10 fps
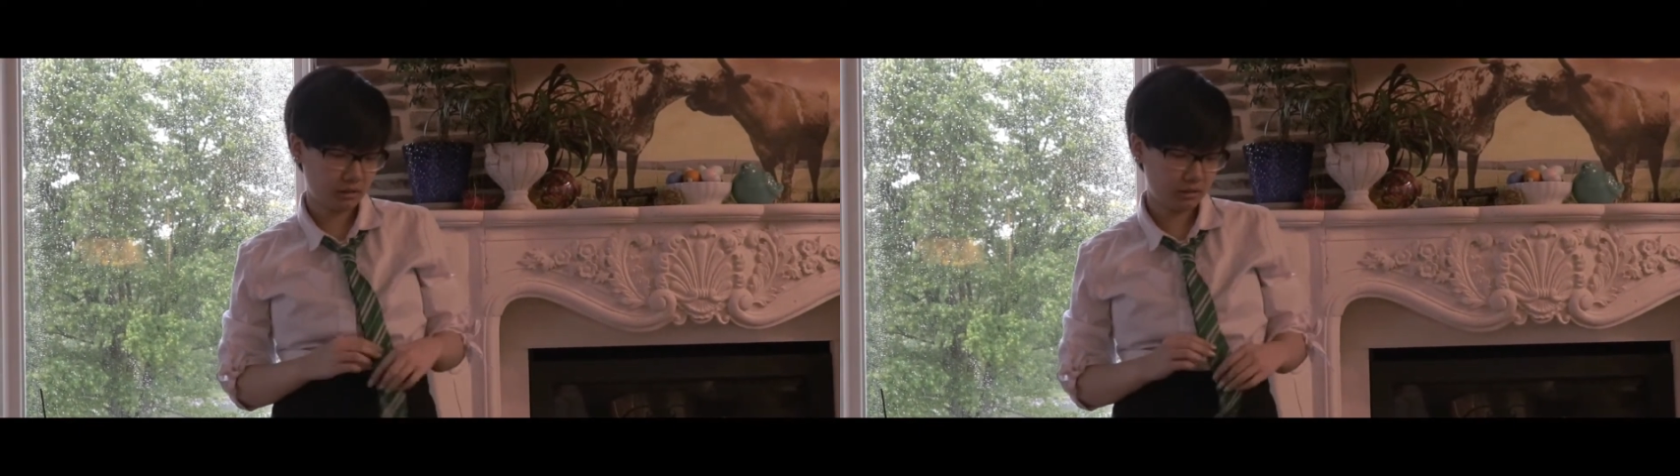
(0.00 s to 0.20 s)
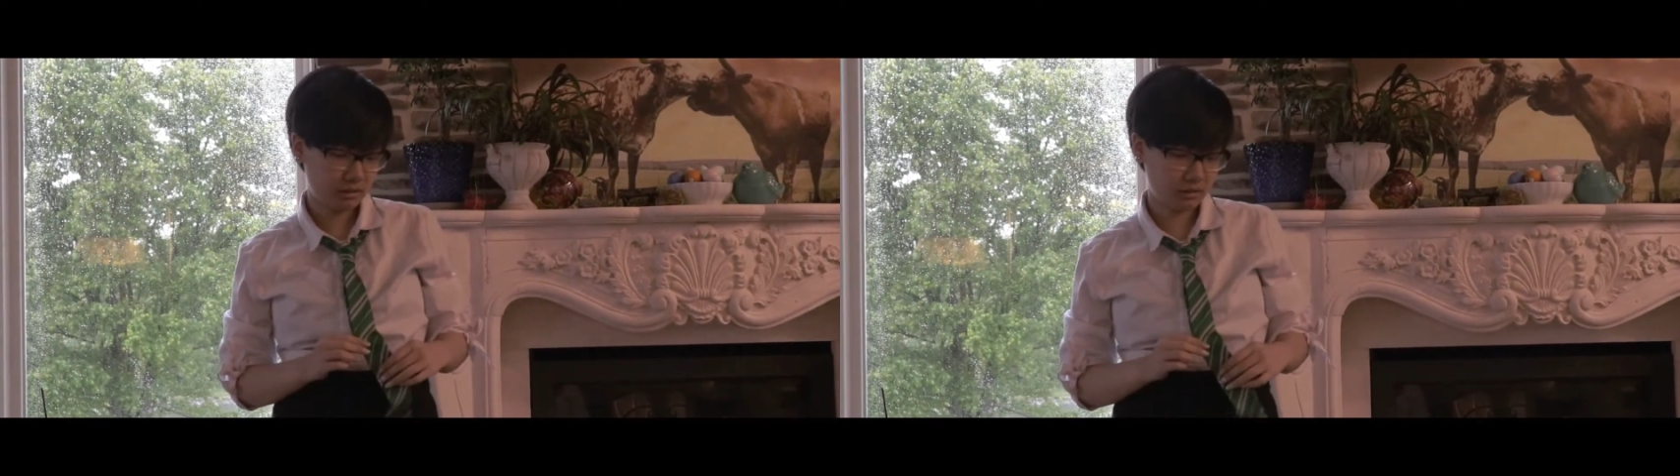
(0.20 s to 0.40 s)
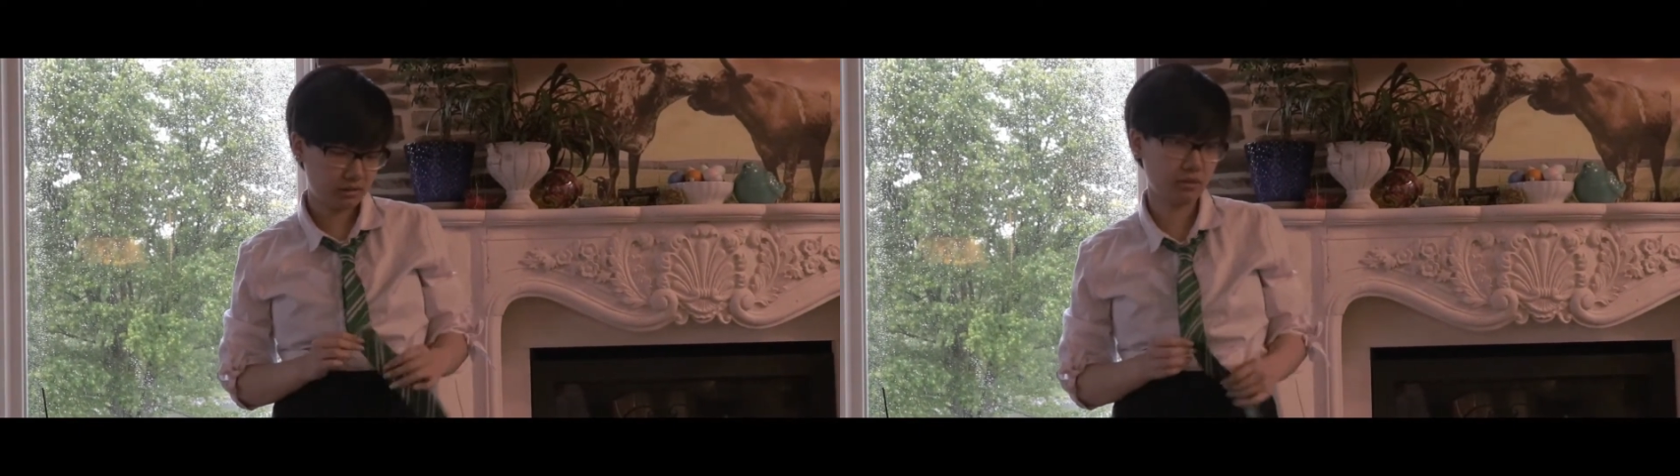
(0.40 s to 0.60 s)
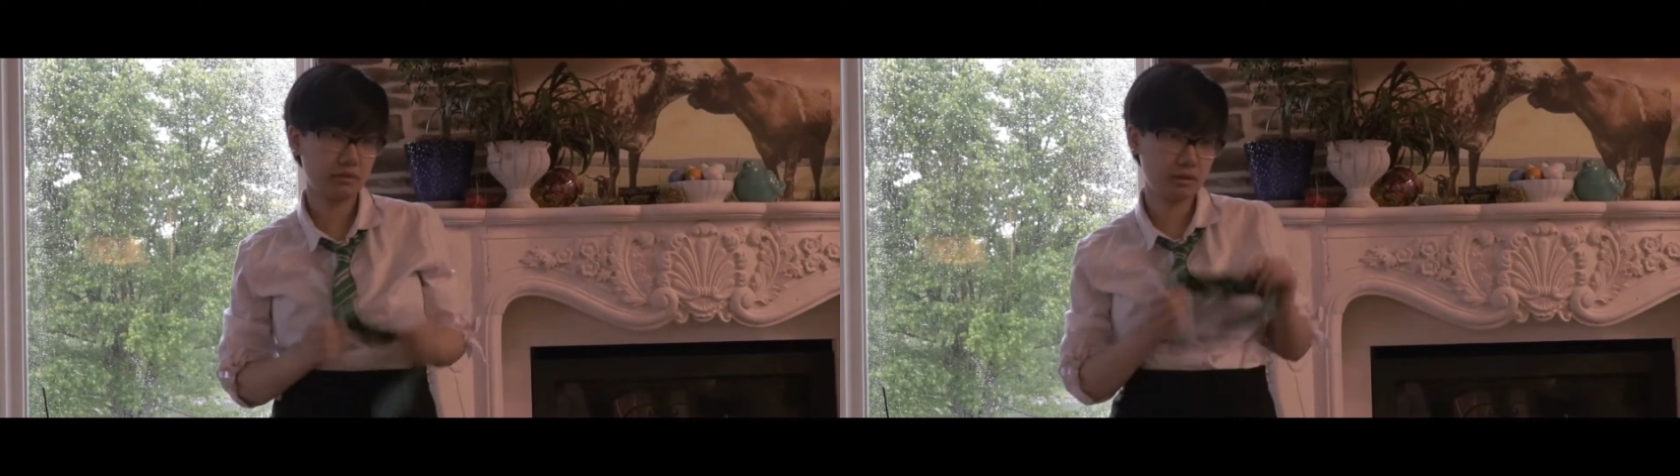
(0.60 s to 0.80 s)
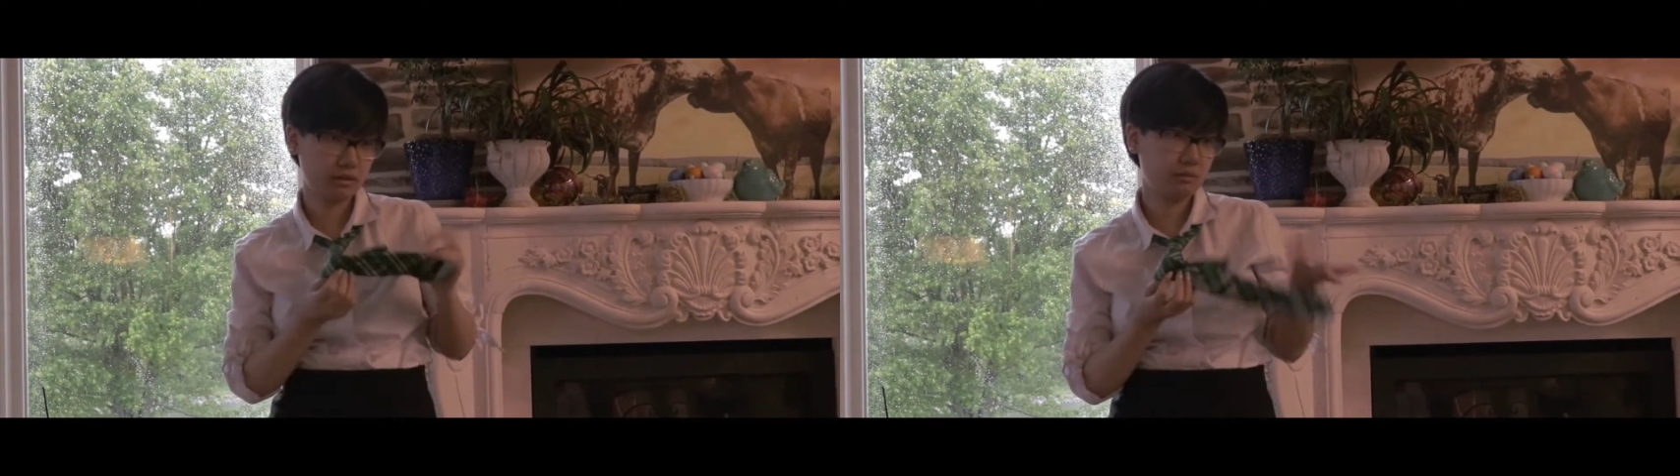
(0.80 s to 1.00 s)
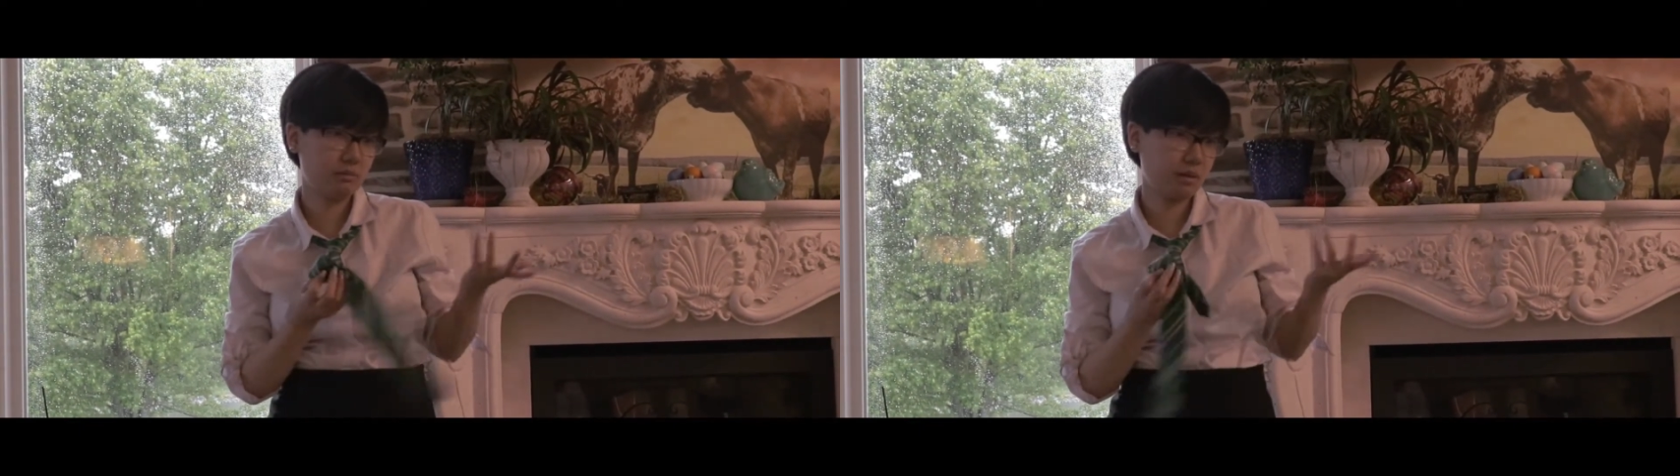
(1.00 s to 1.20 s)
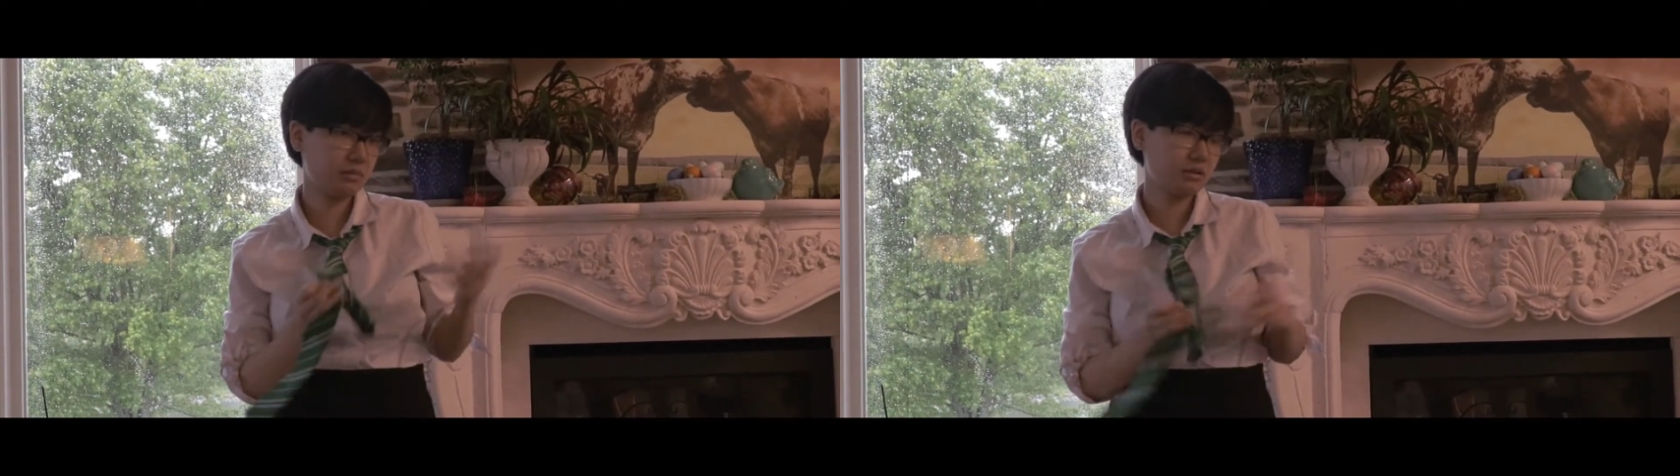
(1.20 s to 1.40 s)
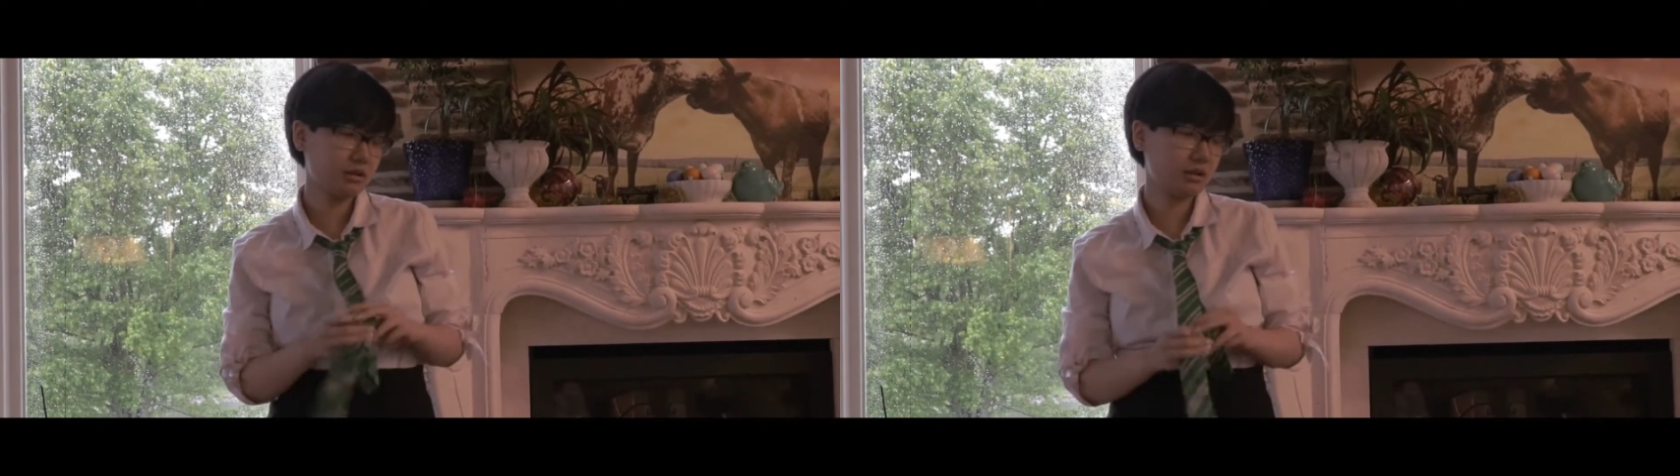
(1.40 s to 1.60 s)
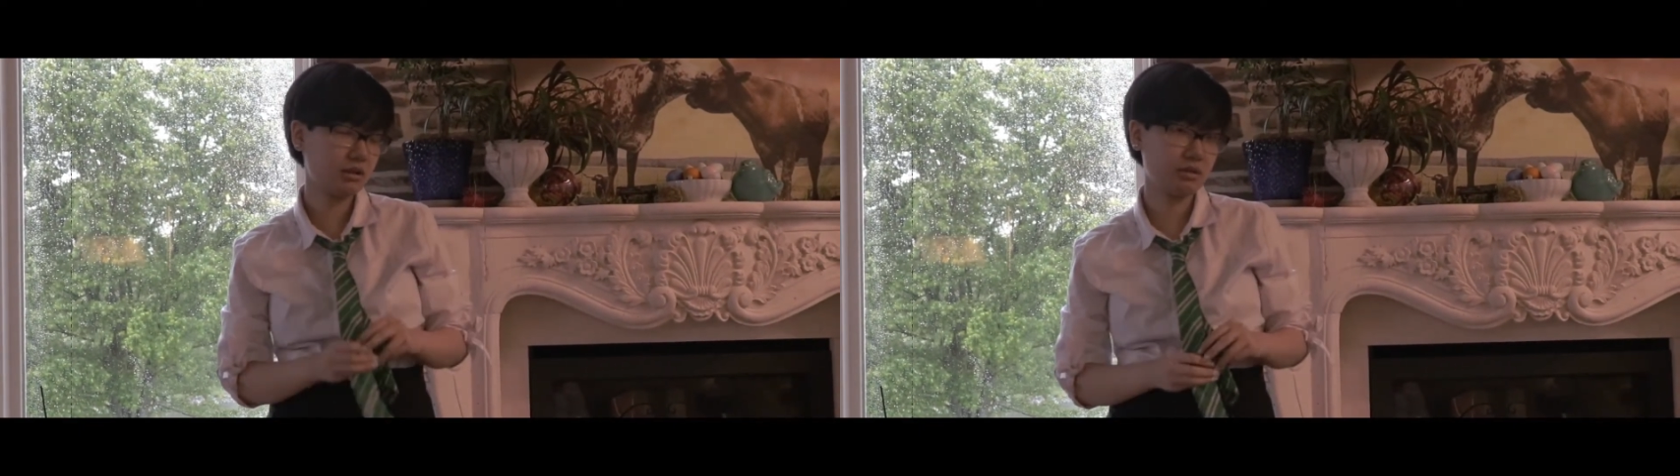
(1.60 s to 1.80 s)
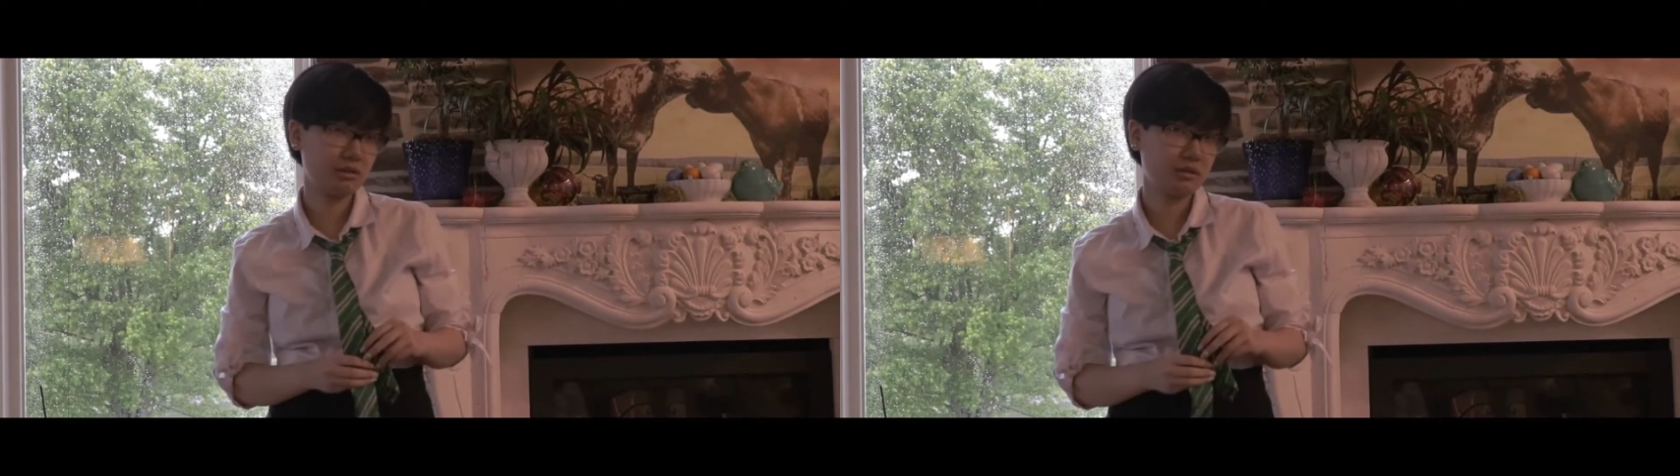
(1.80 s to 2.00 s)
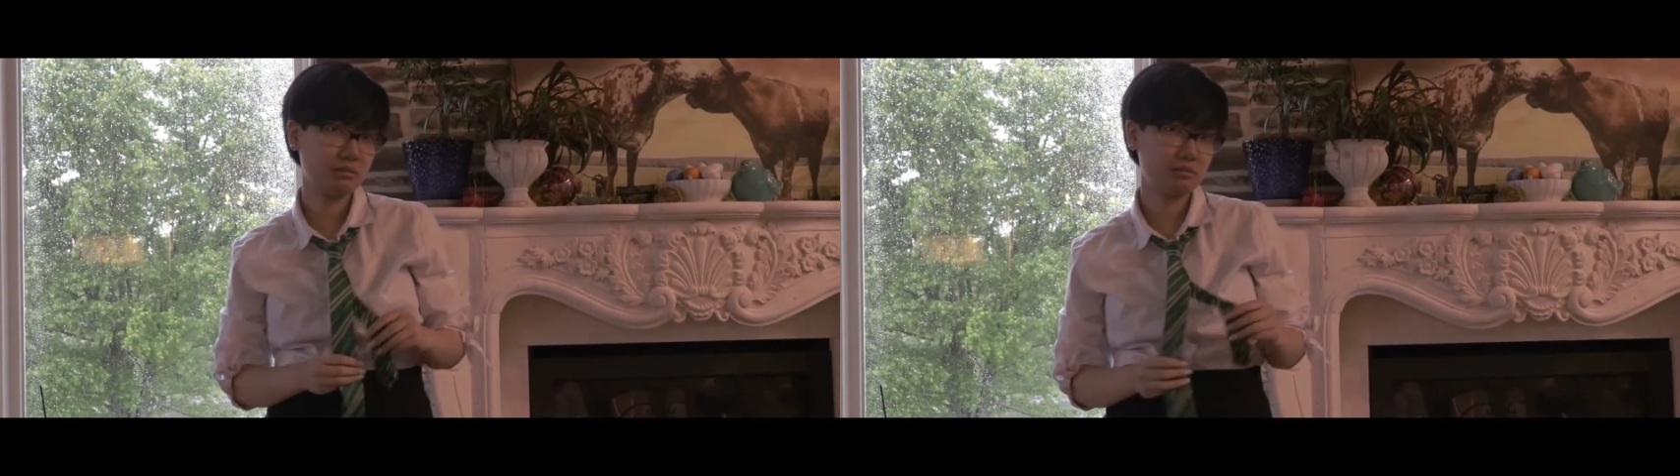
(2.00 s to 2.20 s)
and obviously I'm a Slytherin.